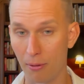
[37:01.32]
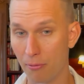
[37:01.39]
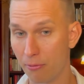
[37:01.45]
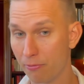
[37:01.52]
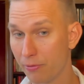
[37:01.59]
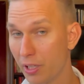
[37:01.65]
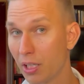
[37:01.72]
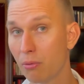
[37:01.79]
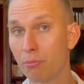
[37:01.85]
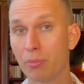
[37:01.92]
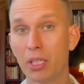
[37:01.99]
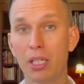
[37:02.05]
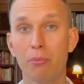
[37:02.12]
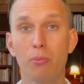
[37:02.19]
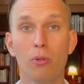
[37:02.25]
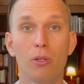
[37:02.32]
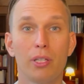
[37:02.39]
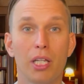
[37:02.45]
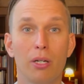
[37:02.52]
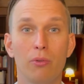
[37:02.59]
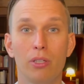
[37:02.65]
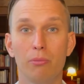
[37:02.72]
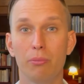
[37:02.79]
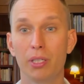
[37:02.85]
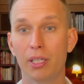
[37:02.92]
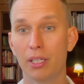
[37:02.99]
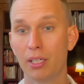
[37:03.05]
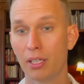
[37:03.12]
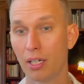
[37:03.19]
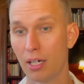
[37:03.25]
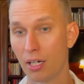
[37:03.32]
film people, there will be